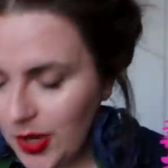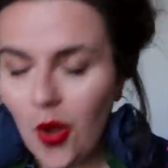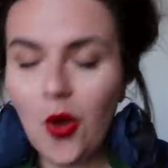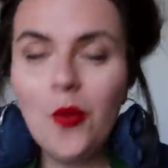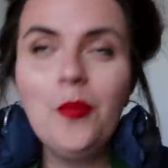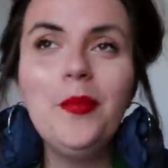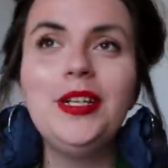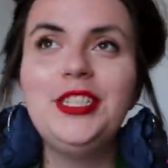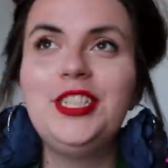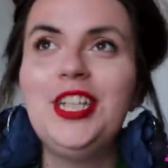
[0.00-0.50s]

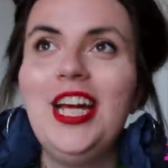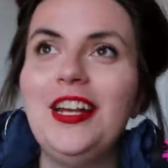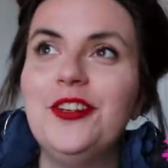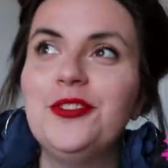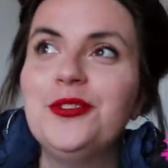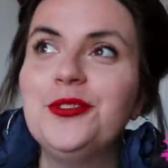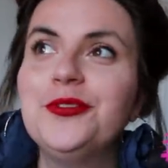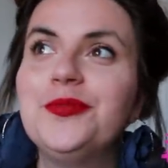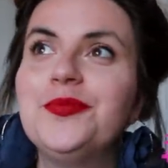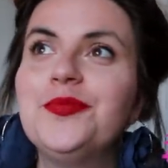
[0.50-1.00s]
On my
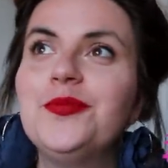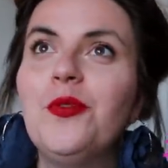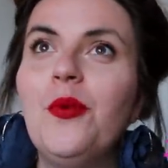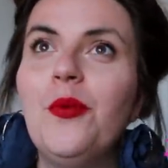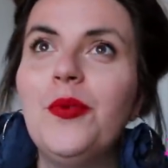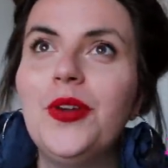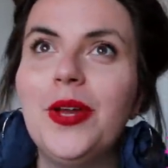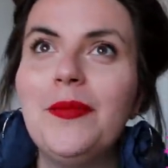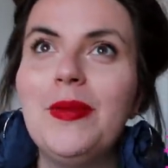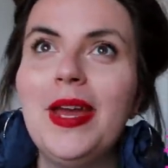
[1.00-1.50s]
channel,
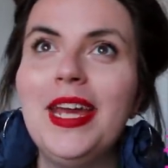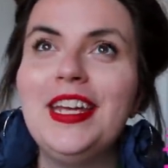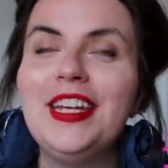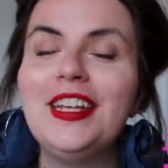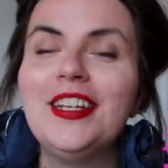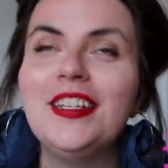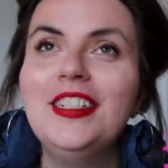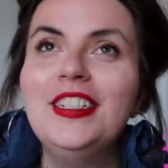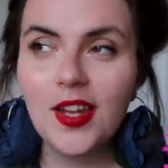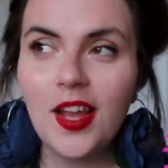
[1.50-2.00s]
what would I make?